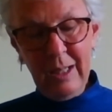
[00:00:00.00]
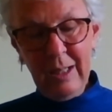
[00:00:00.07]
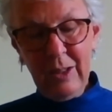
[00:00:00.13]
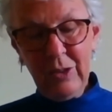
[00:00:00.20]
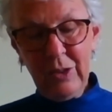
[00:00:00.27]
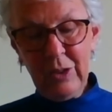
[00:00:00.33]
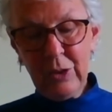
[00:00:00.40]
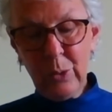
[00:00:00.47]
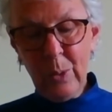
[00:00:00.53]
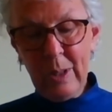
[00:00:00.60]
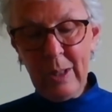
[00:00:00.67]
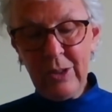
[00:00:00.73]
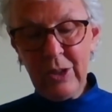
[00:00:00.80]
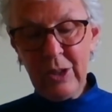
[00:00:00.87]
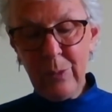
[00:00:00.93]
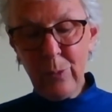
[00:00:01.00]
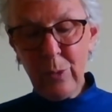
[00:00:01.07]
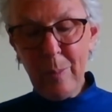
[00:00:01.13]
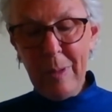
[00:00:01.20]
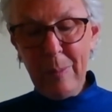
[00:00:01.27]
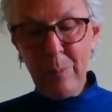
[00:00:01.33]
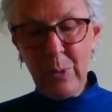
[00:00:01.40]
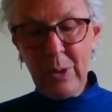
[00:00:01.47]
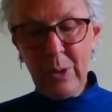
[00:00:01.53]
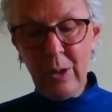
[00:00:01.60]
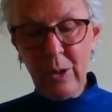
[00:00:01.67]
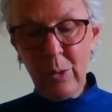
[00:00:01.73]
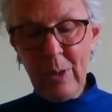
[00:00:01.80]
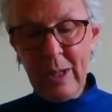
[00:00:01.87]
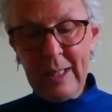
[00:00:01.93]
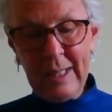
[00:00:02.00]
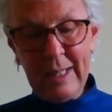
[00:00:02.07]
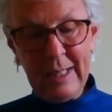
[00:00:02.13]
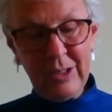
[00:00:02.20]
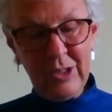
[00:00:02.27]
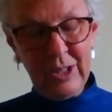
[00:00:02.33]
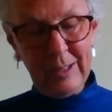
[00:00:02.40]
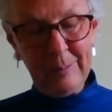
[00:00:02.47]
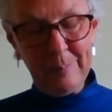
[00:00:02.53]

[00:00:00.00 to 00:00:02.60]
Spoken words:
is this quality of remembering or recollecting.